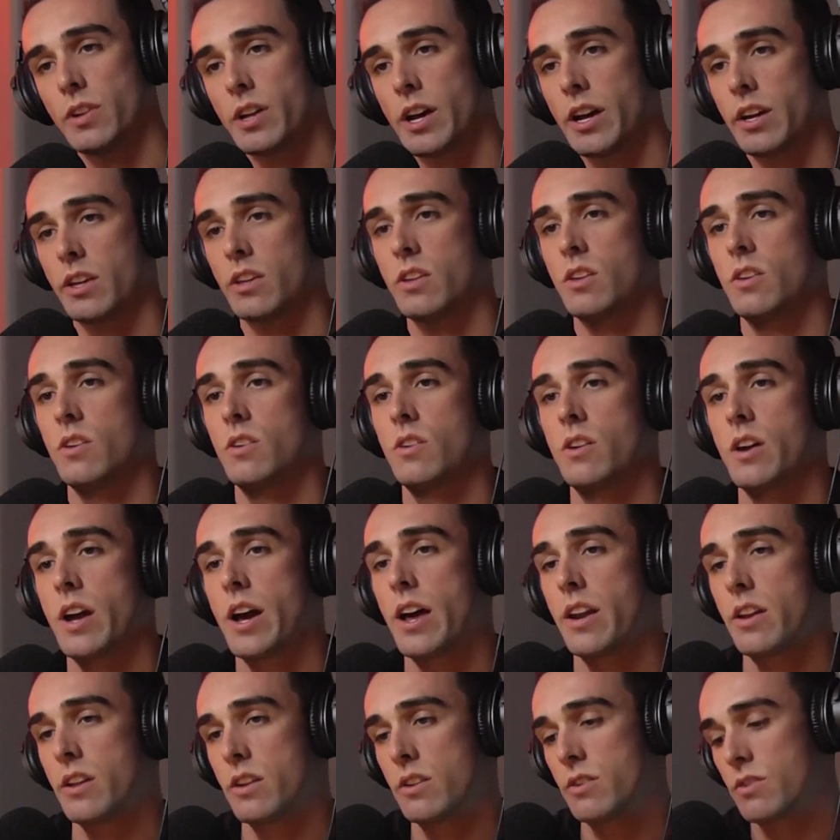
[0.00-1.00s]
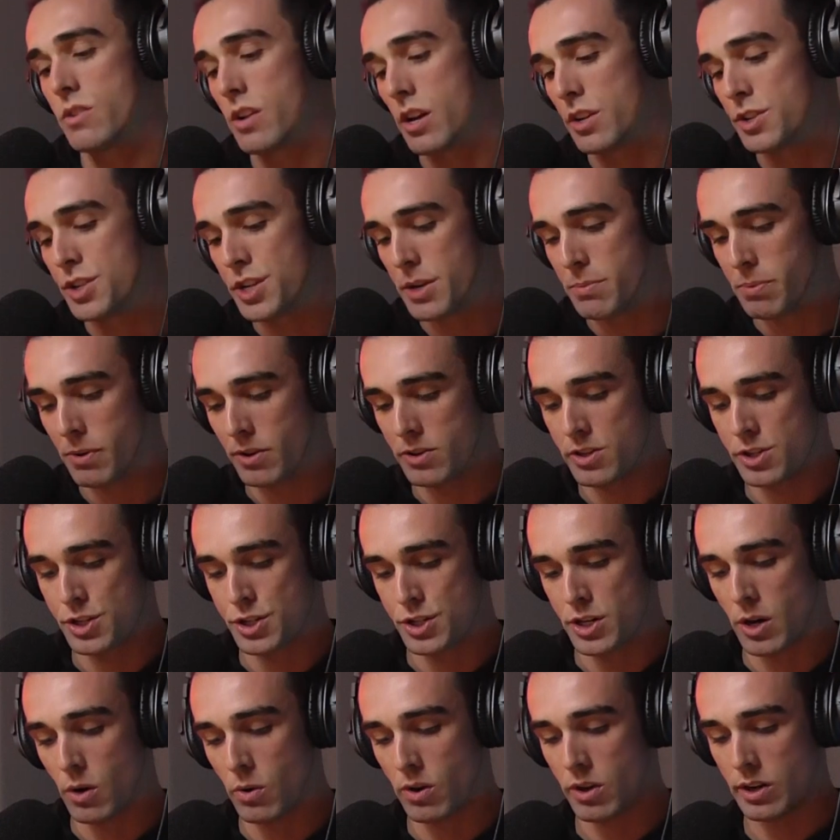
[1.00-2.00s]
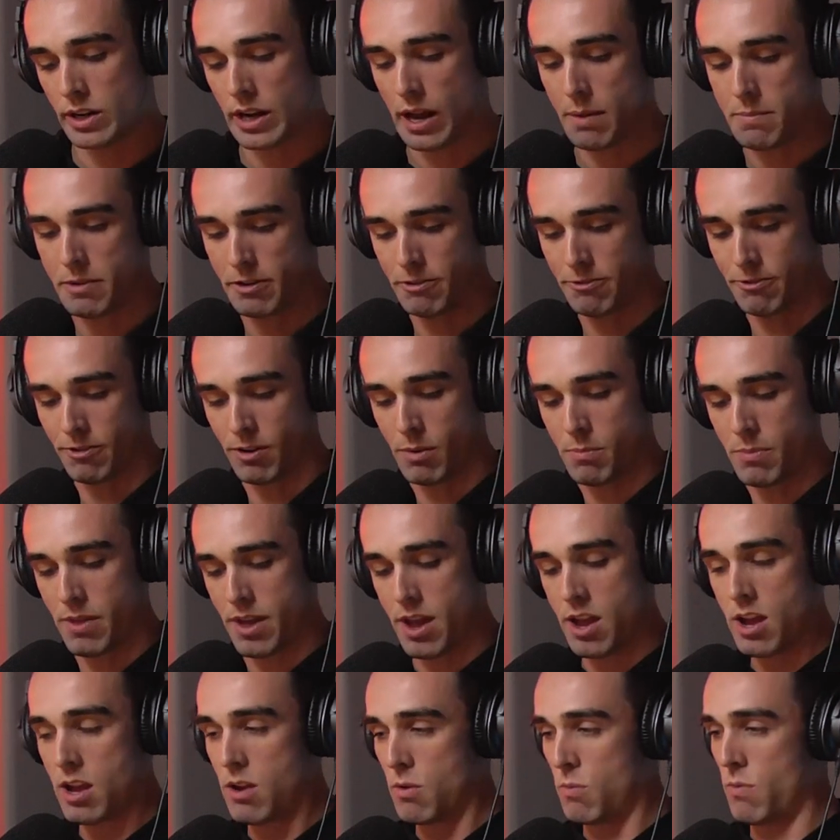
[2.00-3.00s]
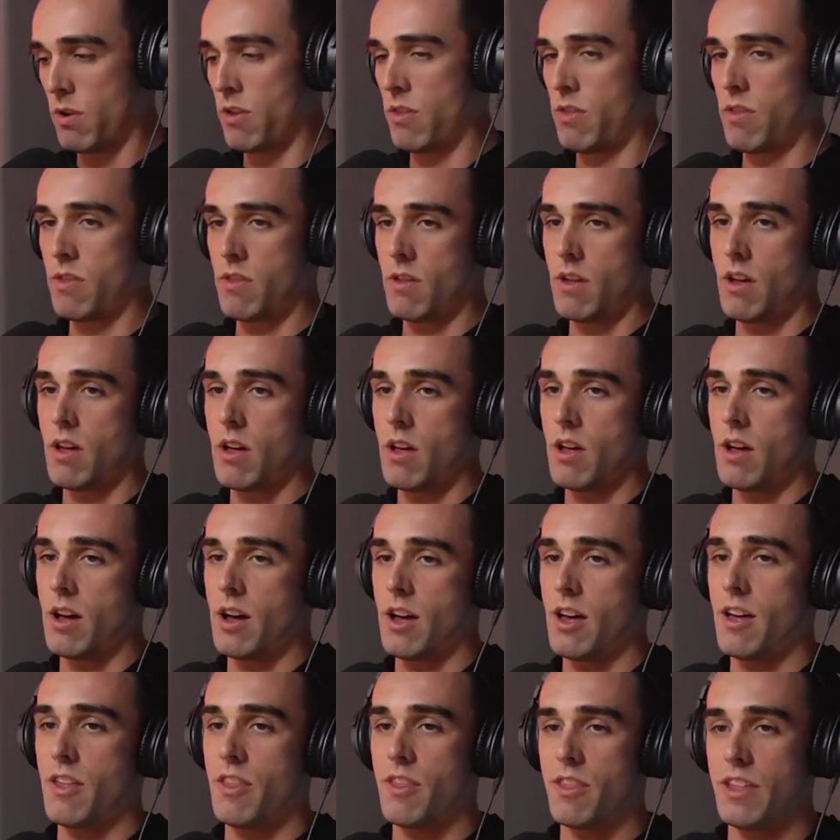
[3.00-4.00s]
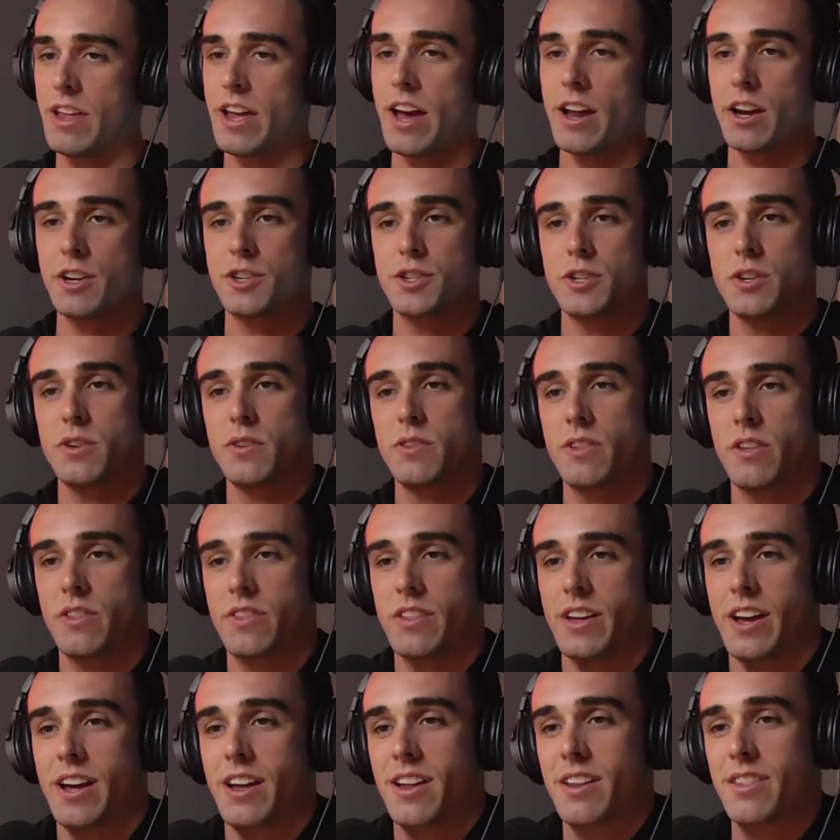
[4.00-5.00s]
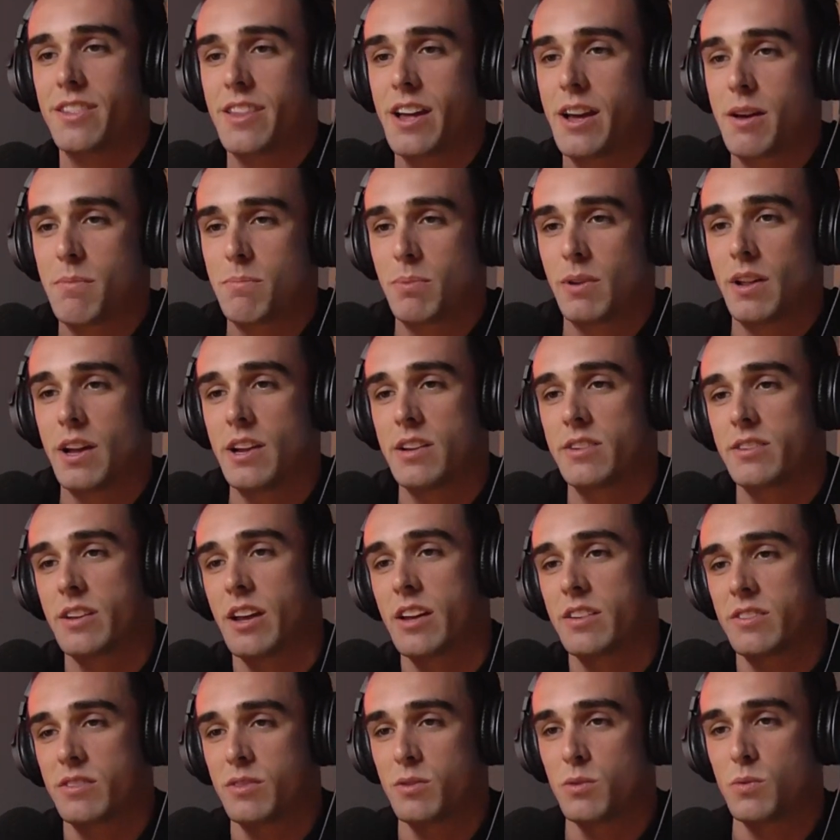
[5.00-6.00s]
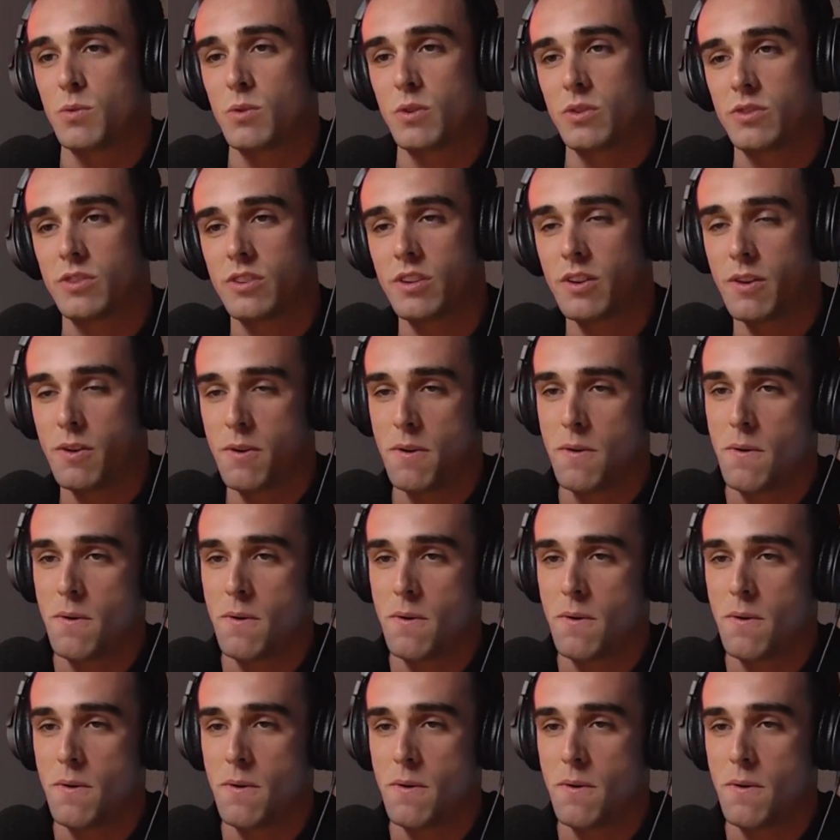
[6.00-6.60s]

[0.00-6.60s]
like you had a chip on your shoulder coming from there with the attitude that place has towards it?